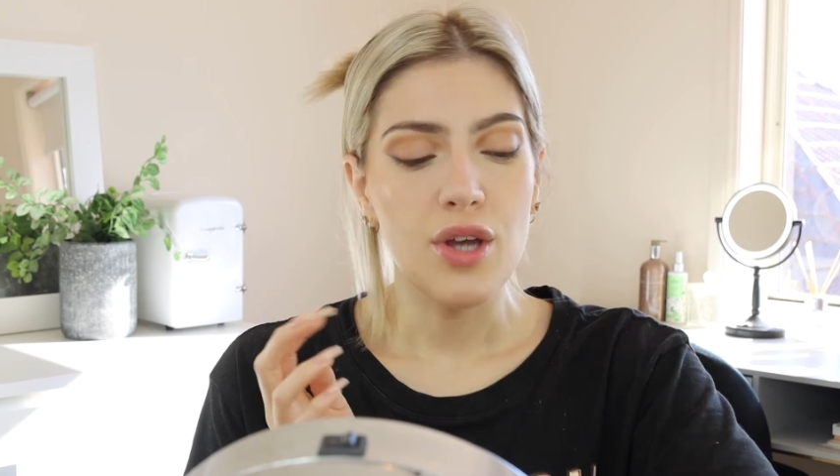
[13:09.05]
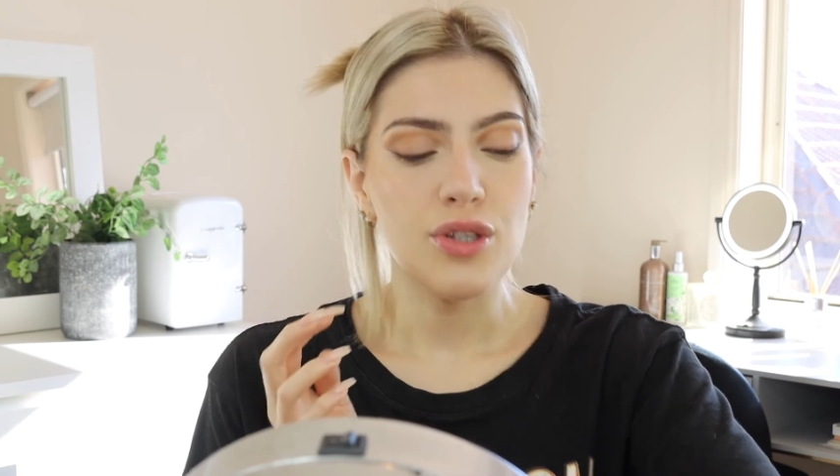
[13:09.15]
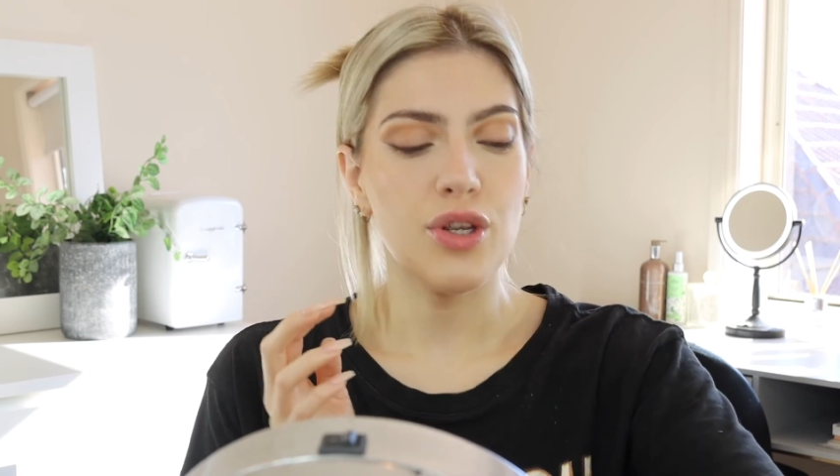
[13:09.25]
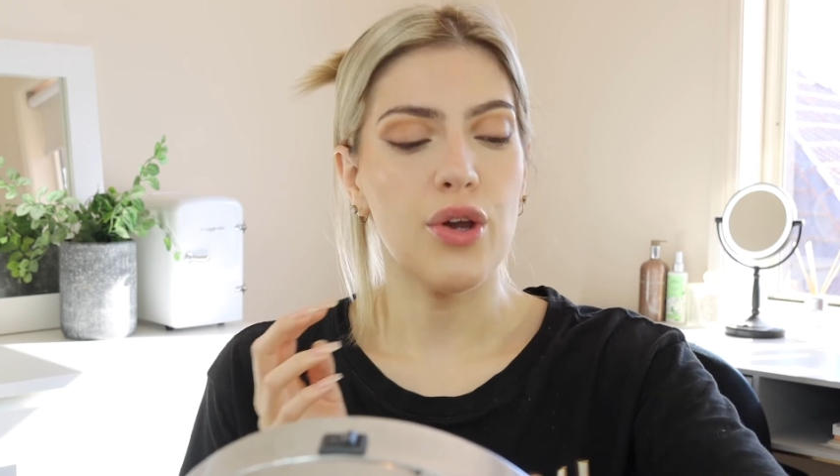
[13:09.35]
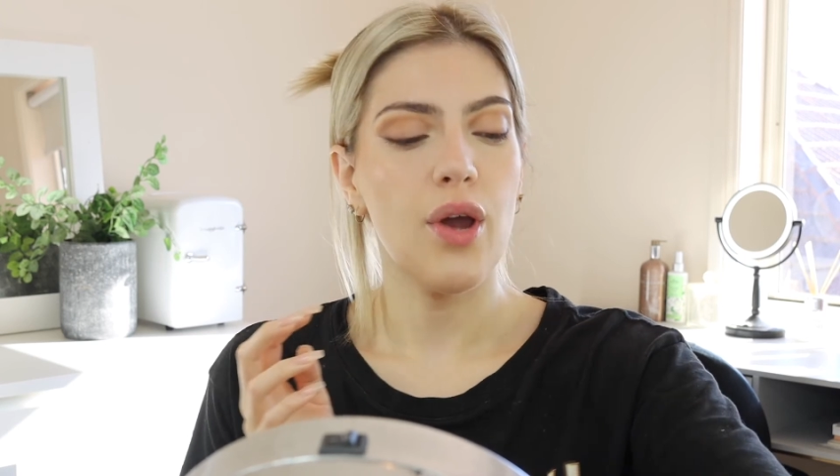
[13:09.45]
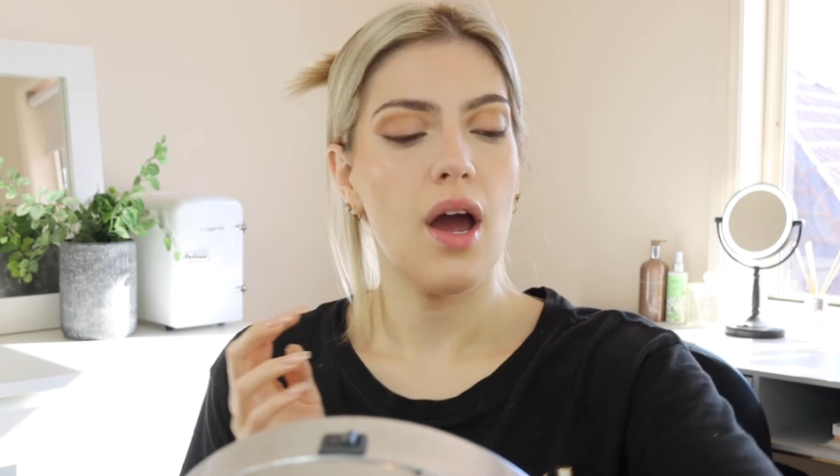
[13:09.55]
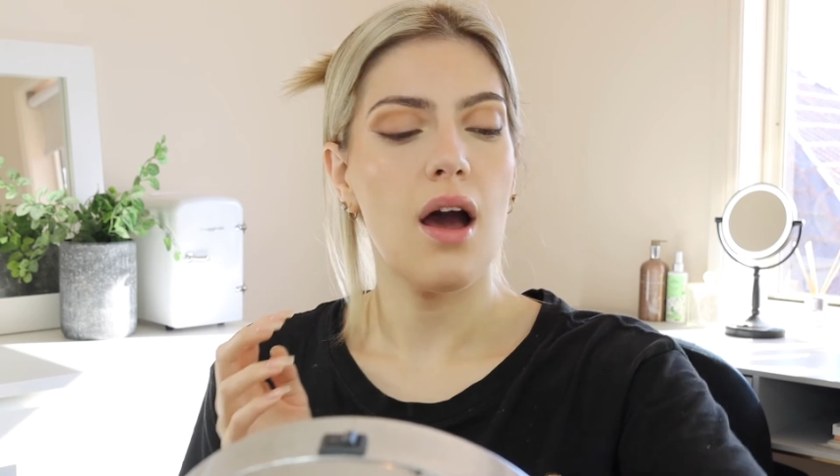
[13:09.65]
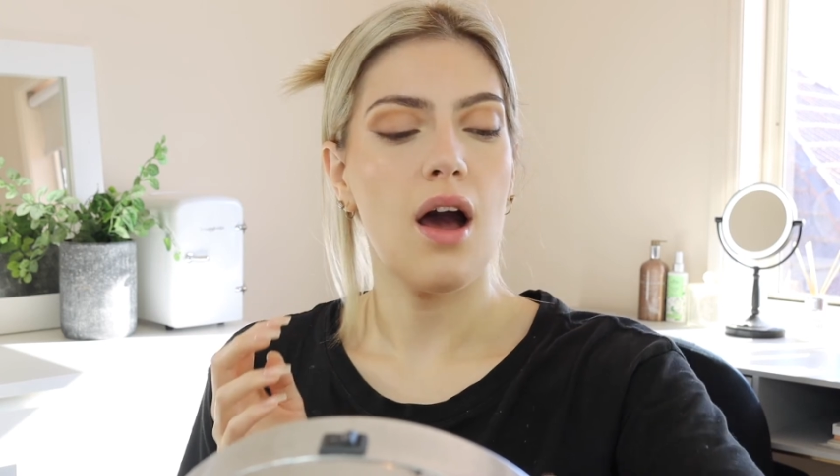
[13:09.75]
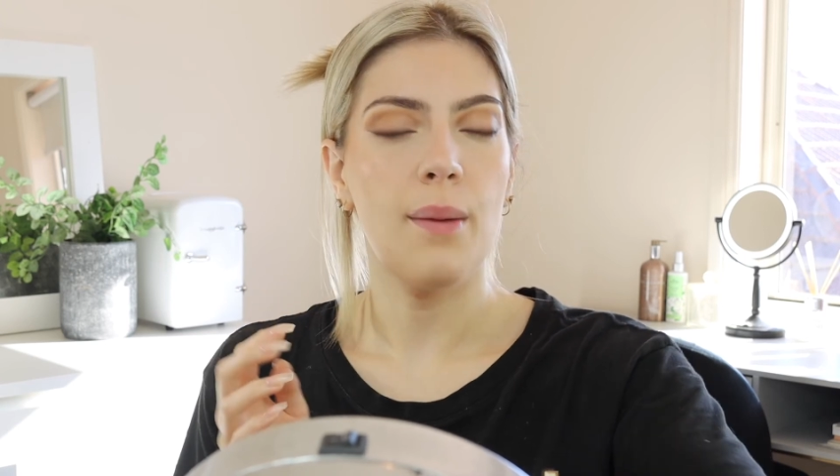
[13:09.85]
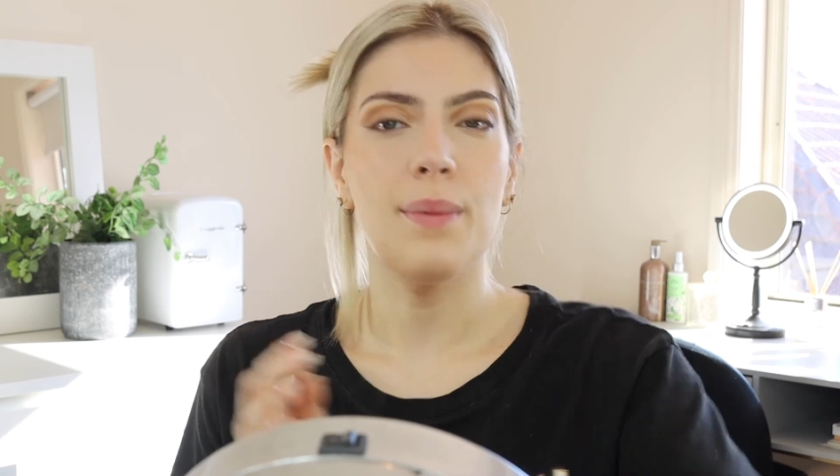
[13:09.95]
So
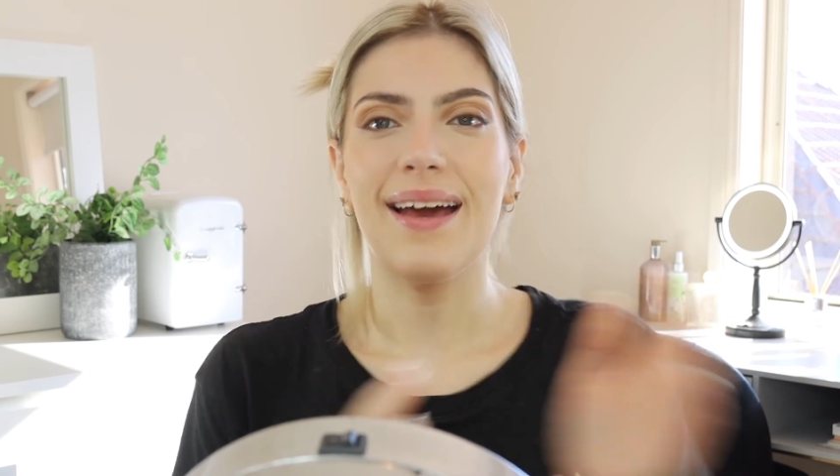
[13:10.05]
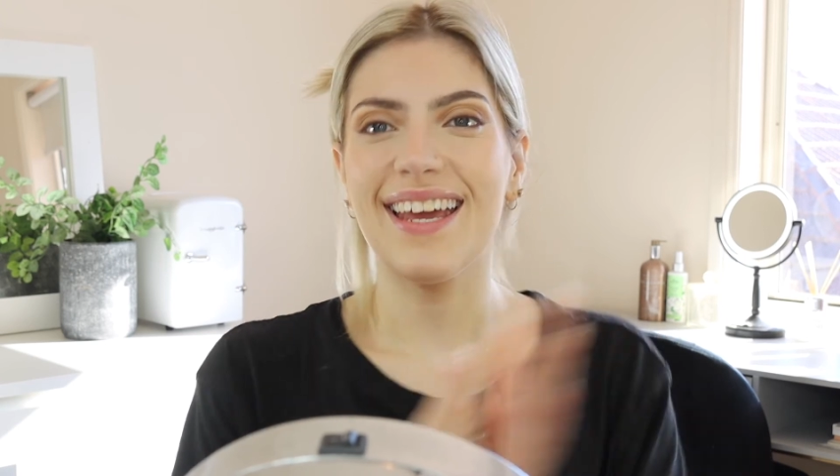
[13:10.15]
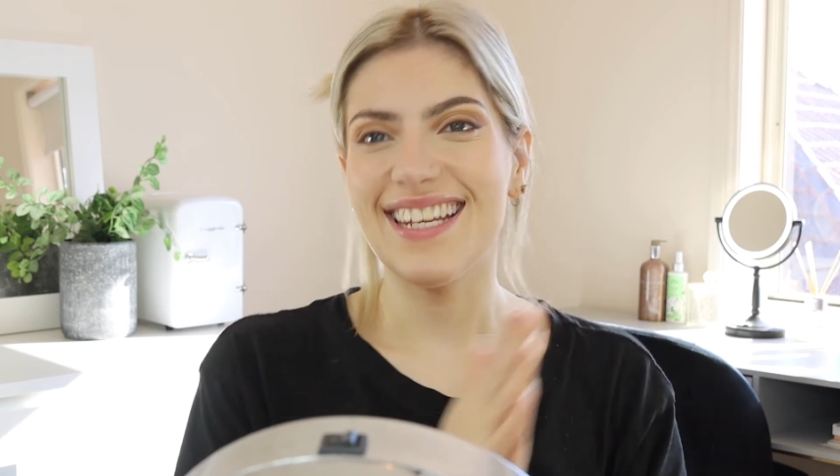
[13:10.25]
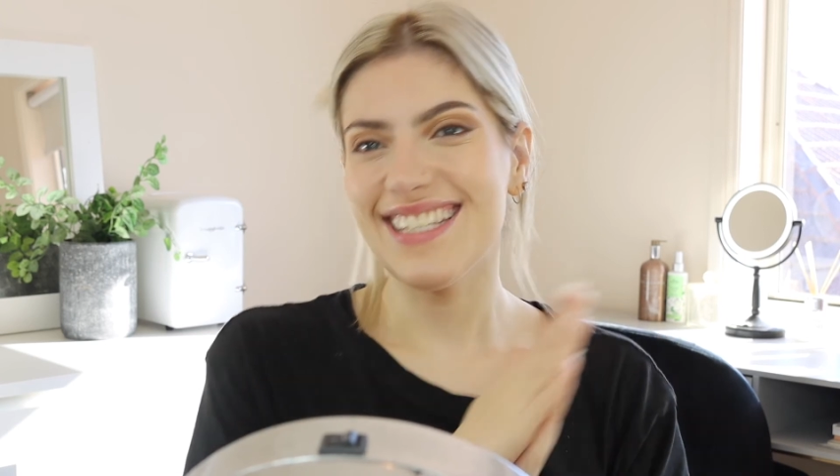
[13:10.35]
I'll be back in a